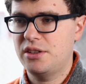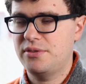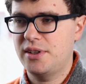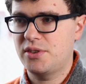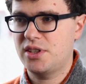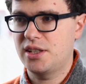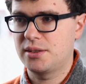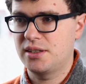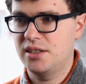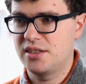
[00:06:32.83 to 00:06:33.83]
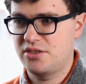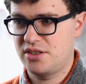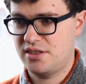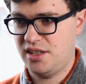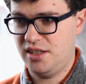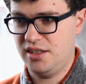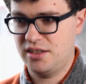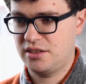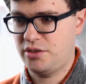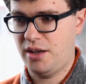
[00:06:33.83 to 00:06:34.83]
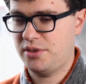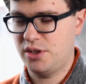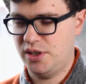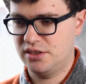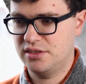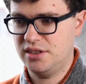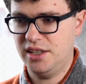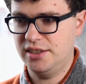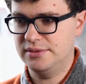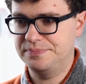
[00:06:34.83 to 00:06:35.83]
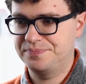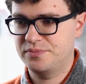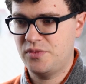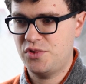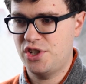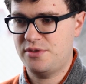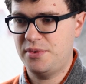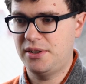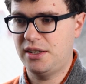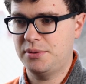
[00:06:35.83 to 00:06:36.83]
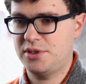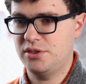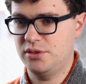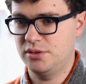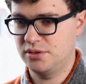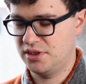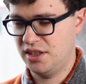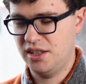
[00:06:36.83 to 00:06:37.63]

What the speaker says: other favorite thing is just GraphQL. Just being able to,